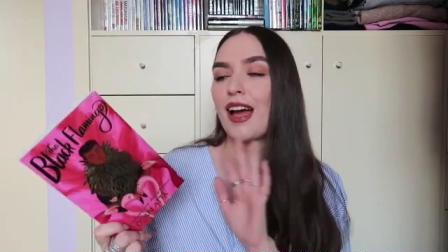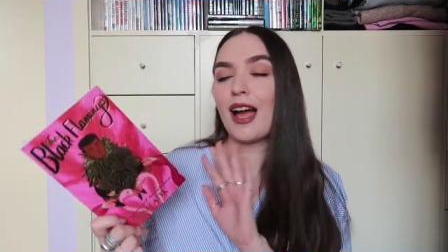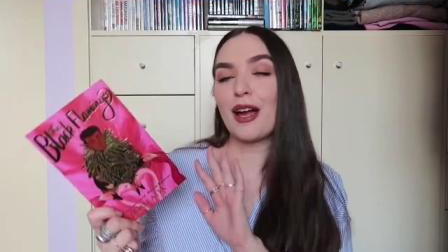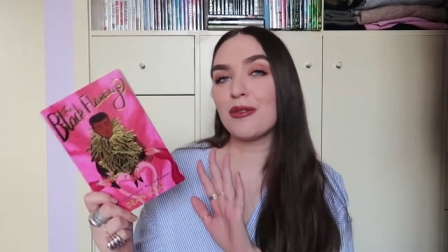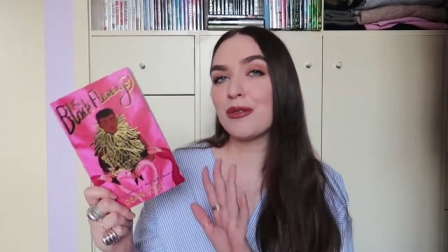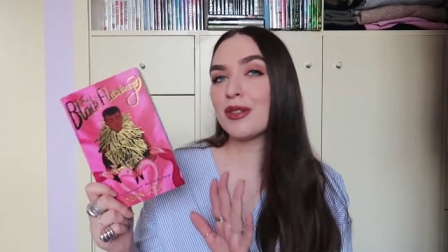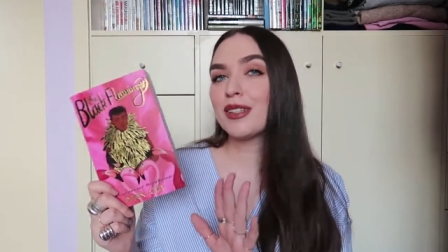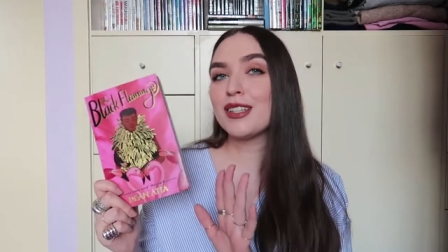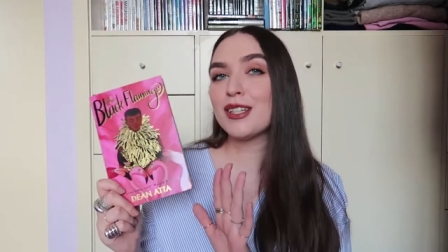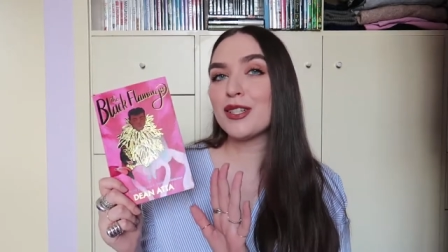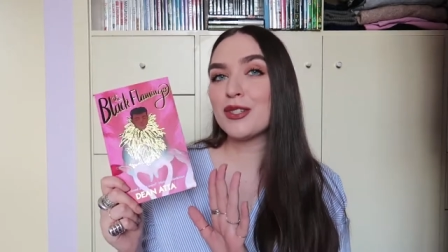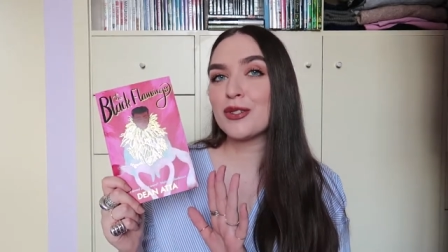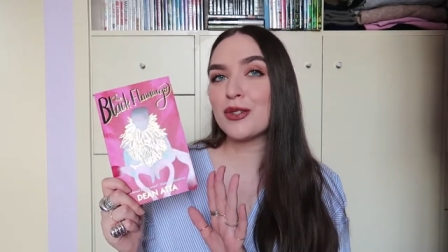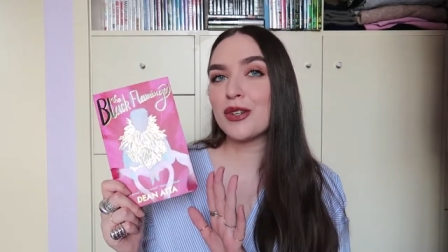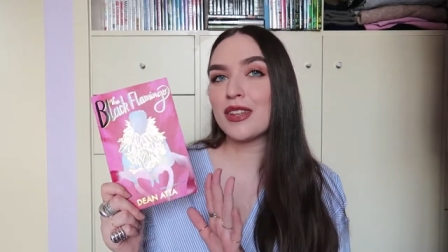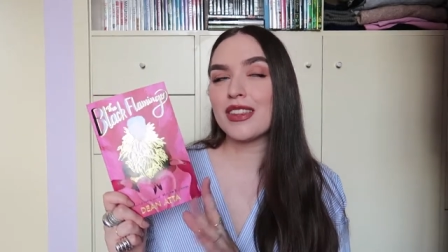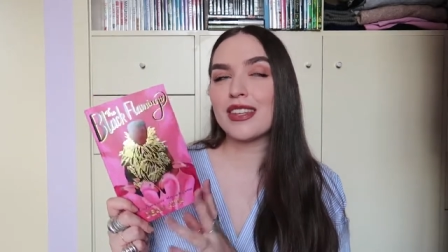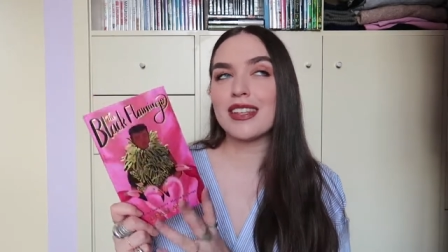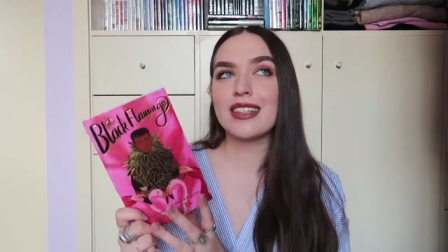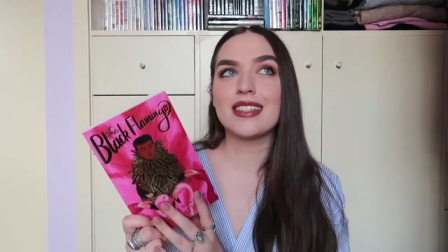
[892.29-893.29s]
I really
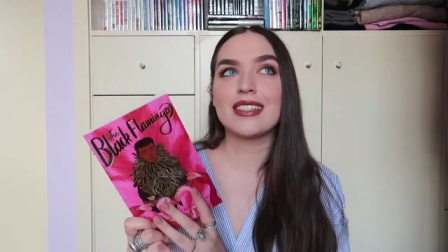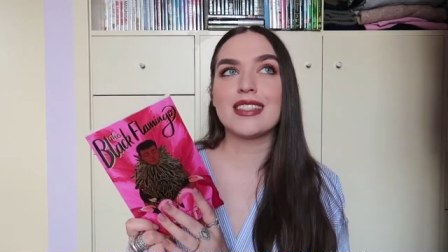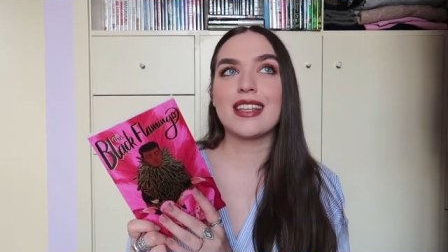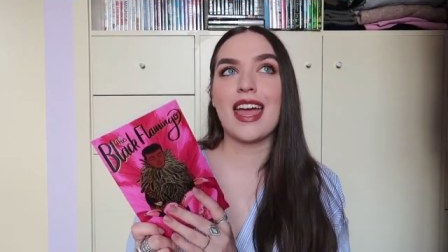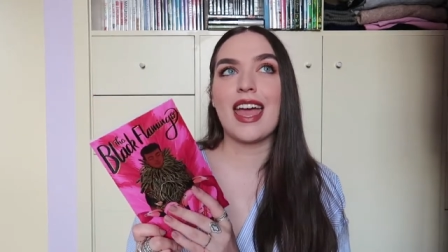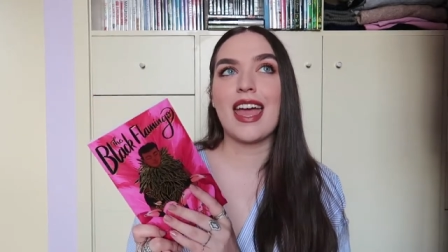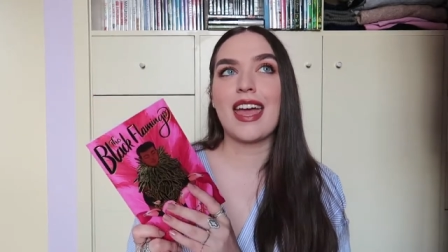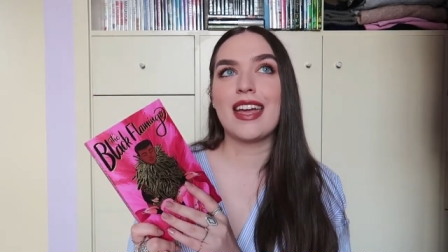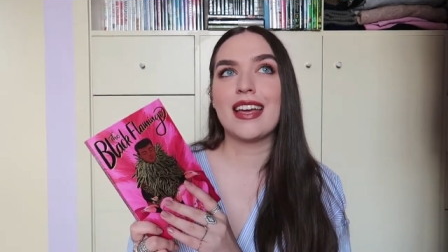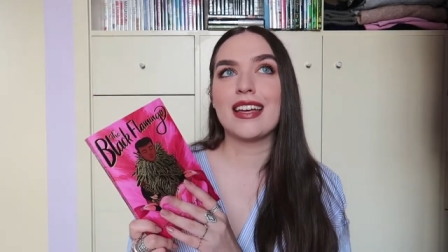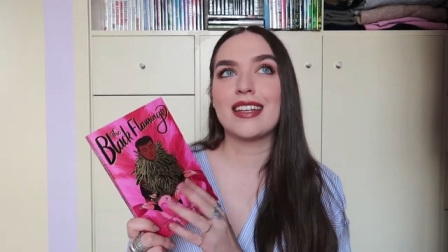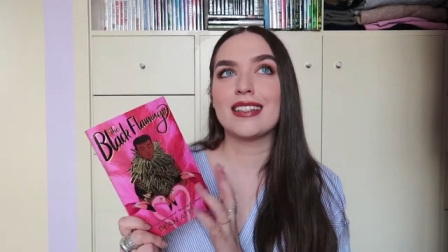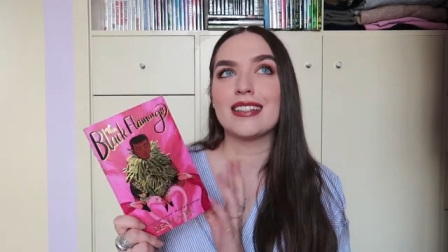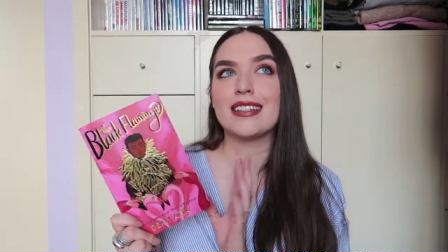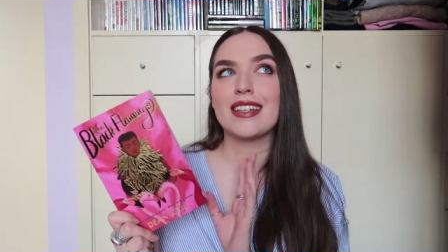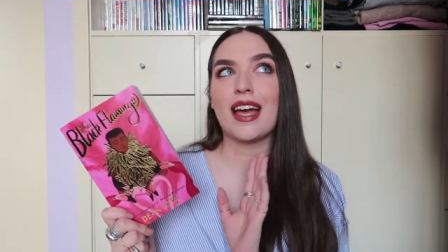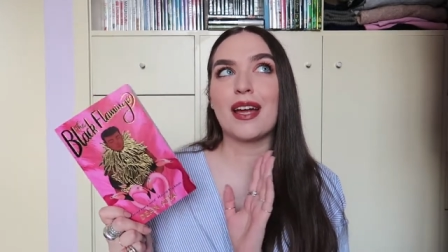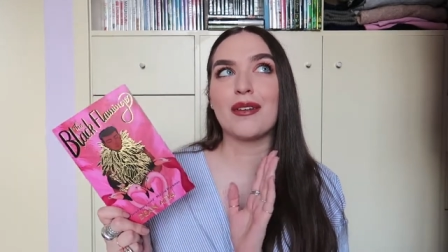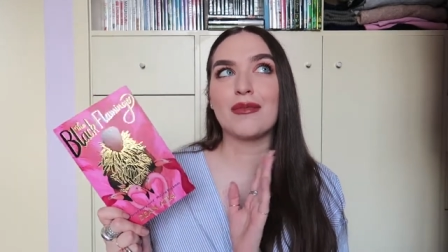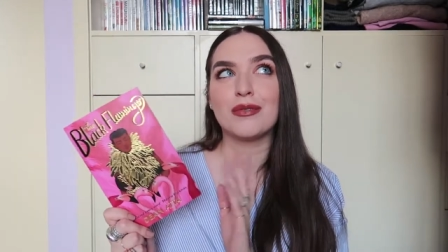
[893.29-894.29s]
enjoyed this,
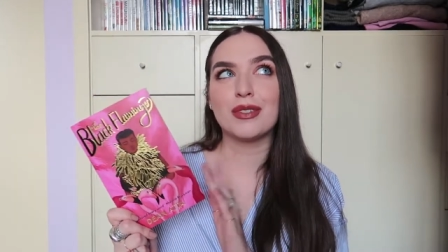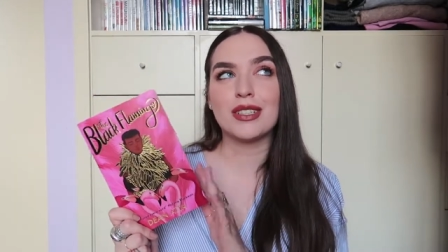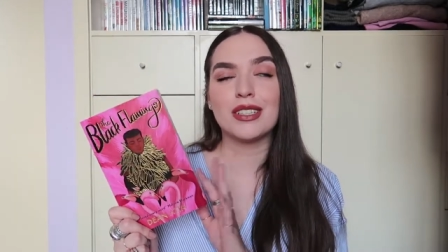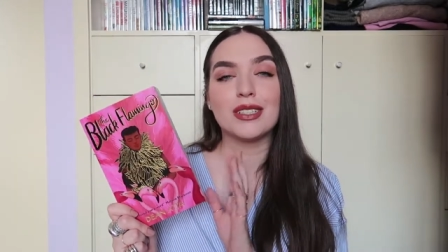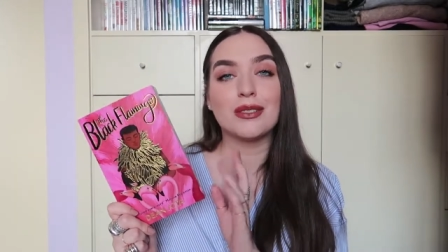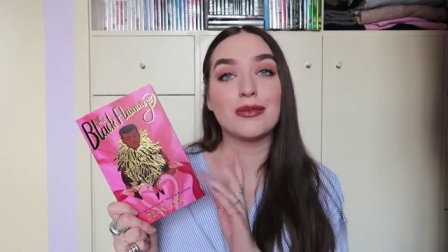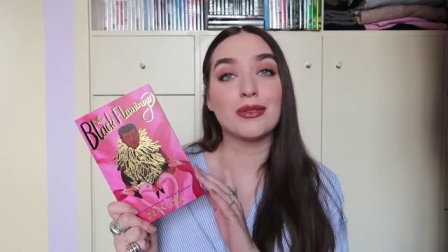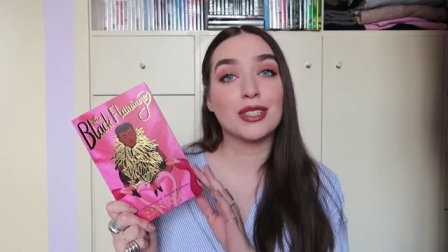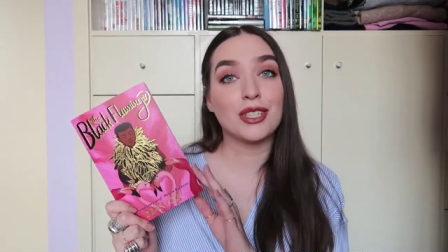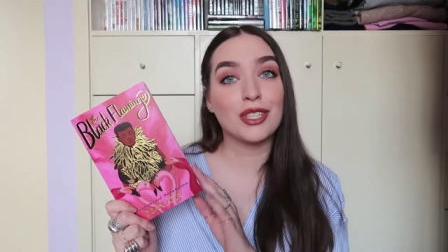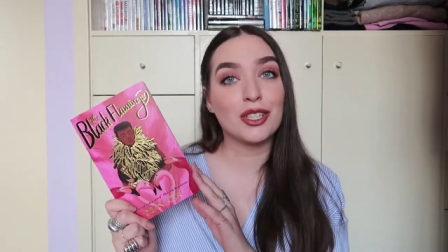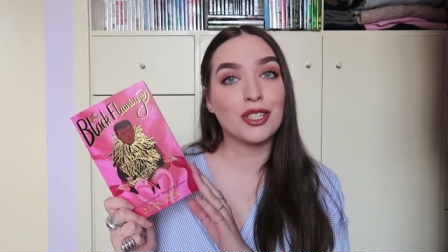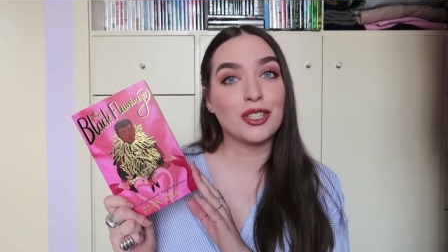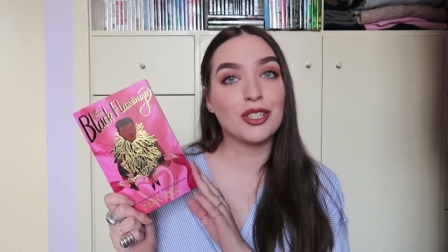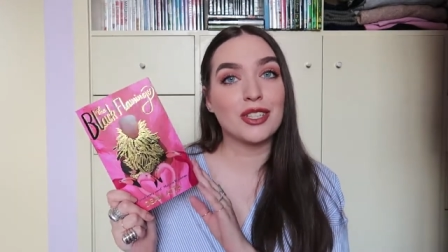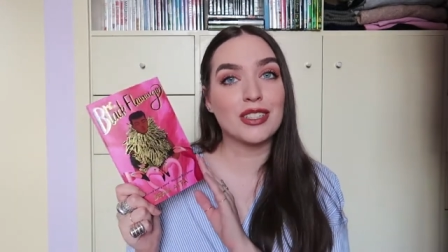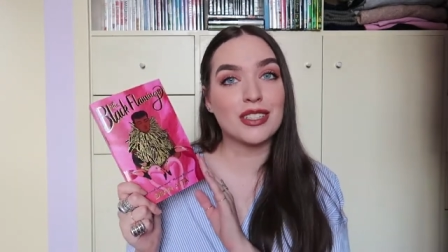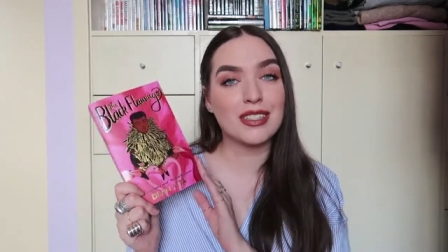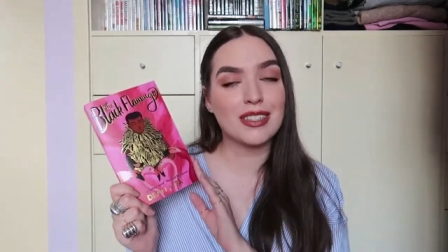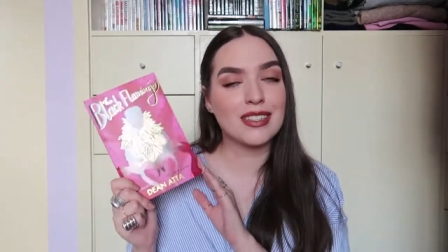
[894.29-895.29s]
and I'm really
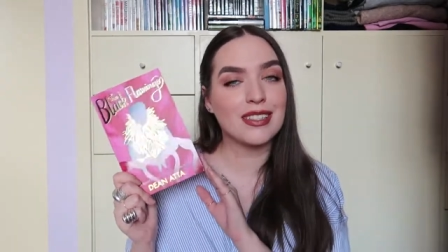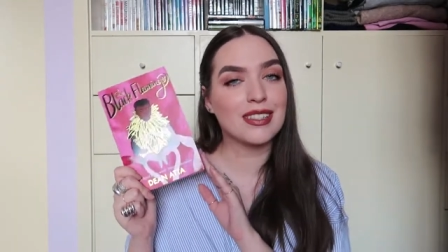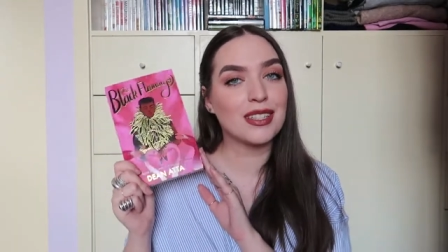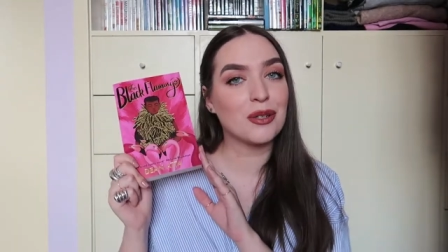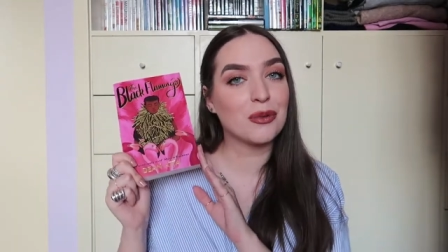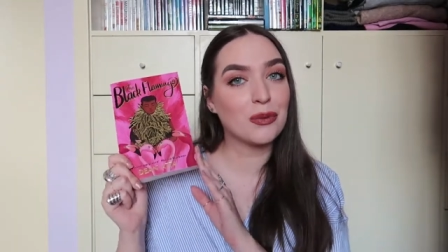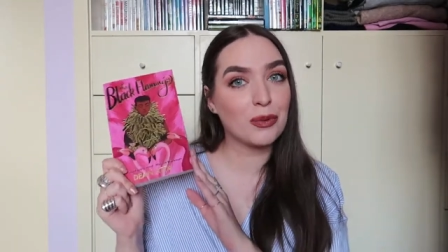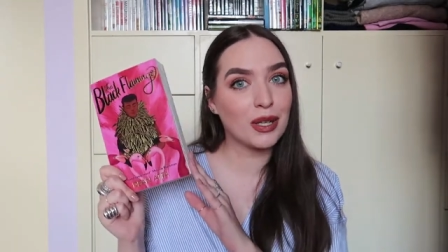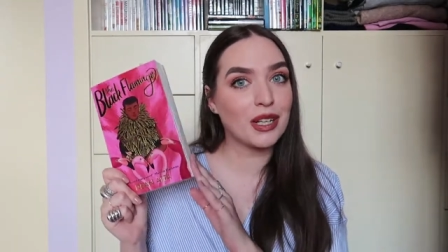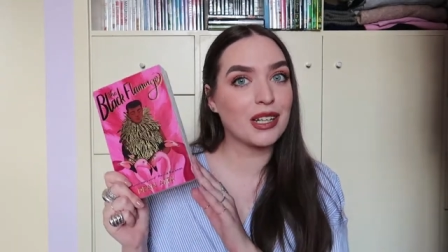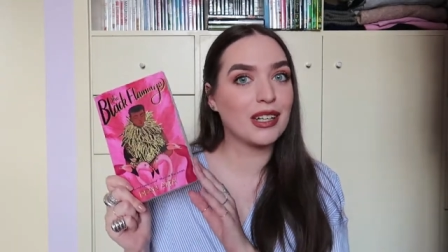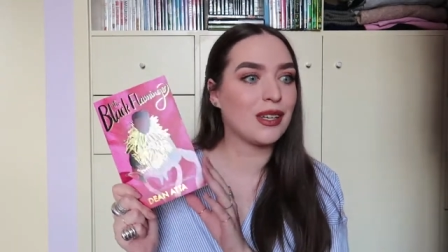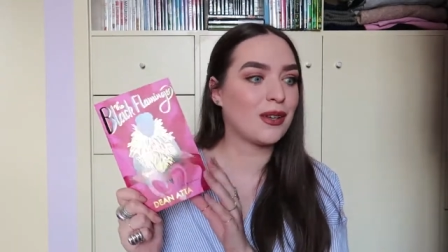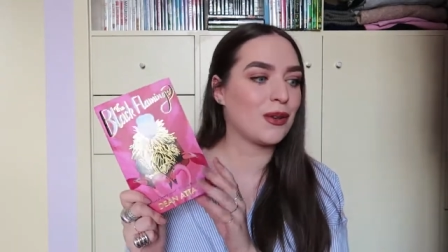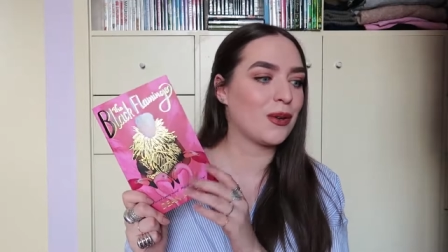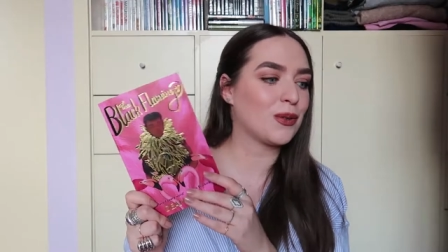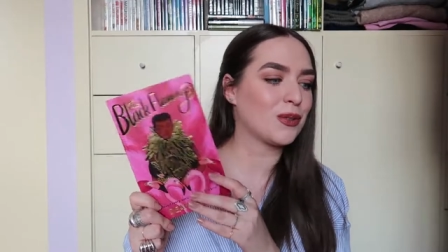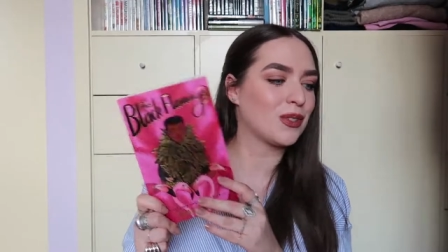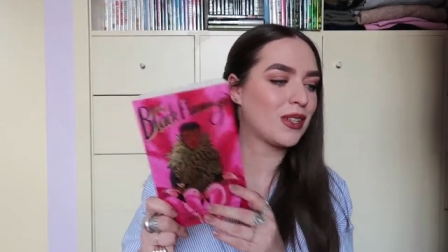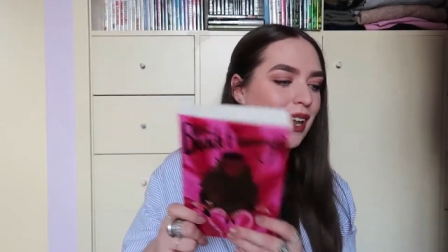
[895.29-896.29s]
curious to see where he
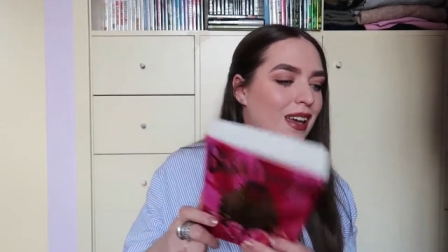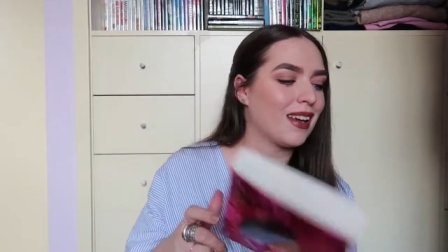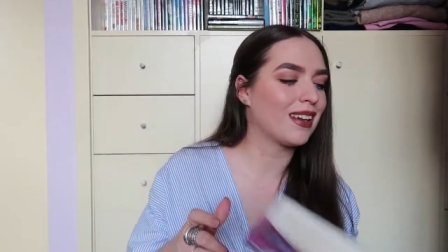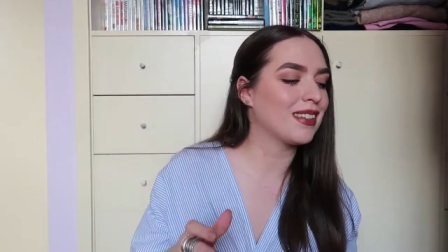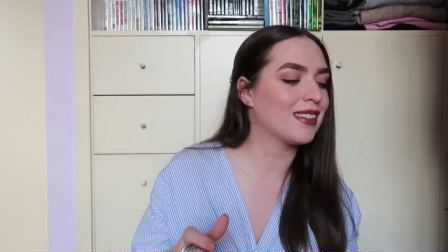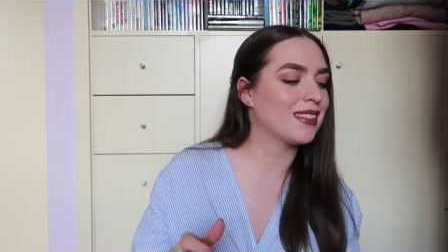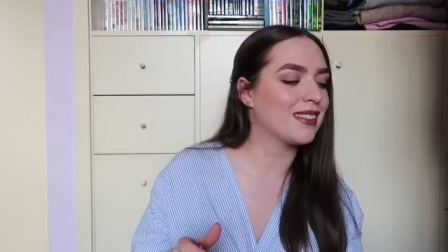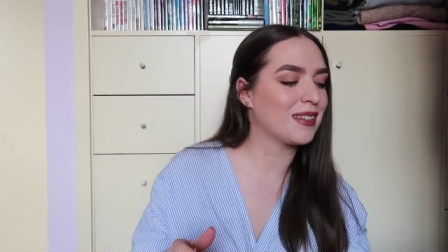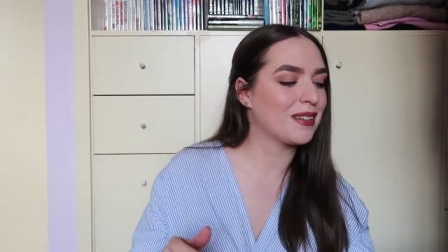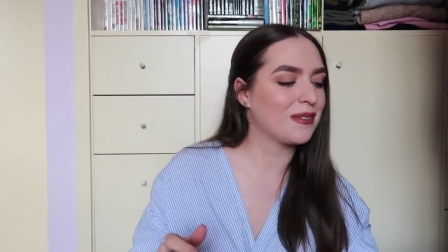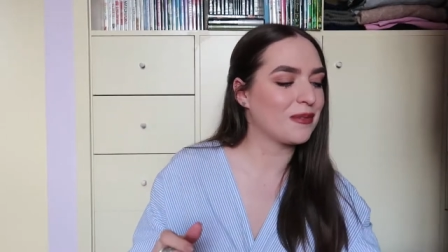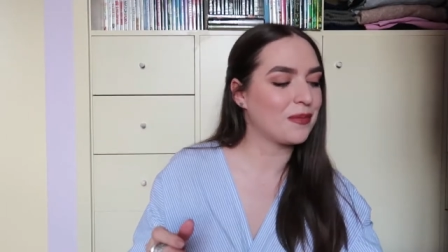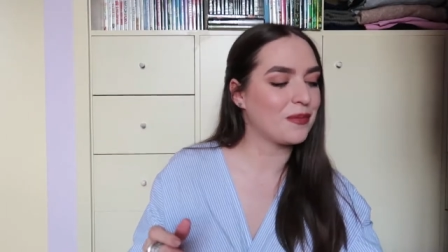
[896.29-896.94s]
goes next.